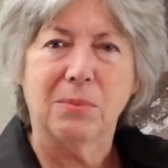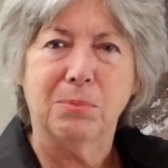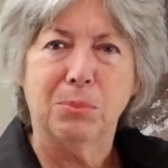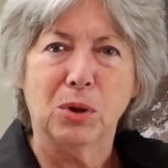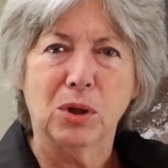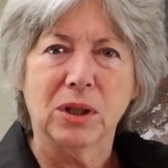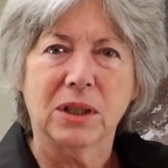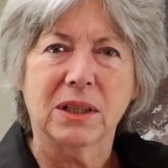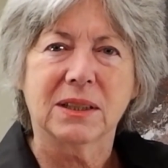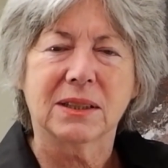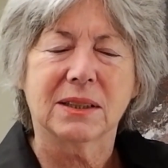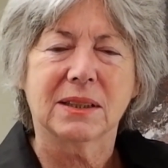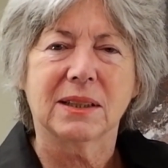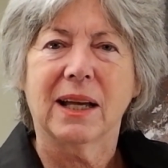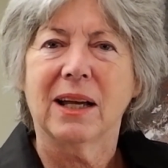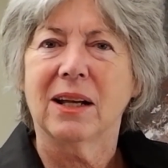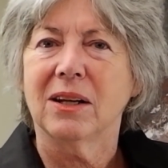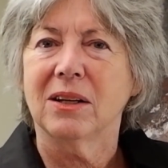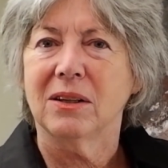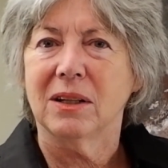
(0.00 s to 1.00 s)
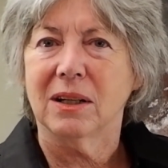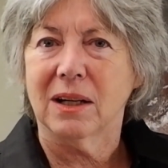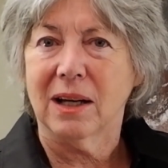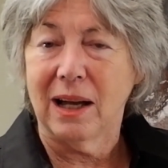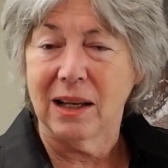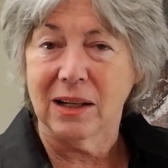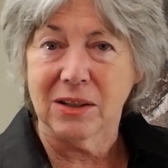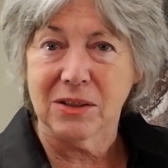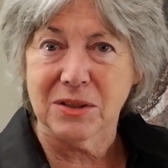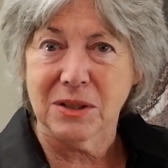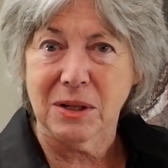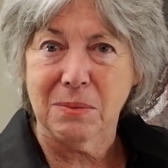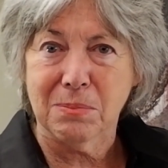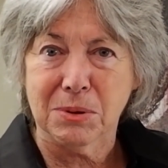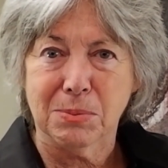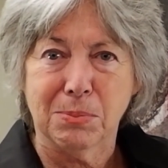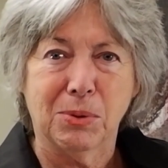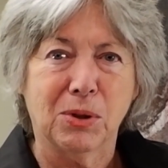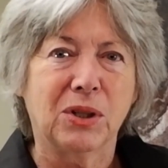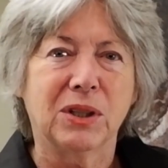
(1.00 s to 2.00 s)
books and the color
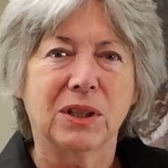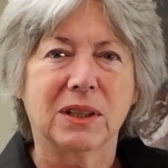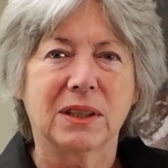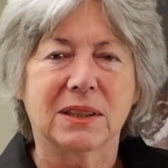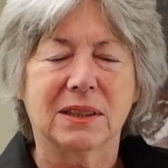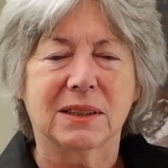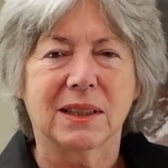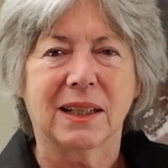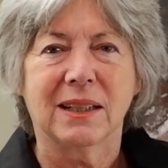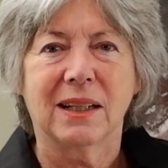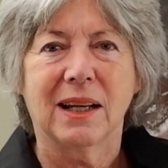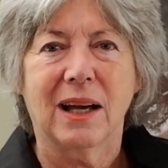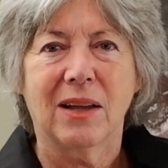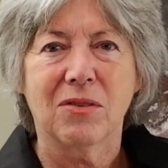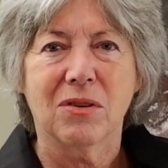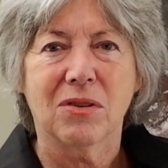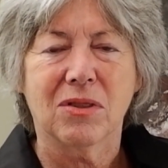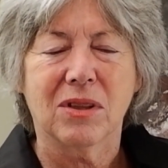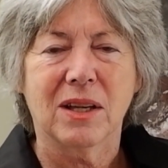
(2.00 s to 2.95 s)
tips books and other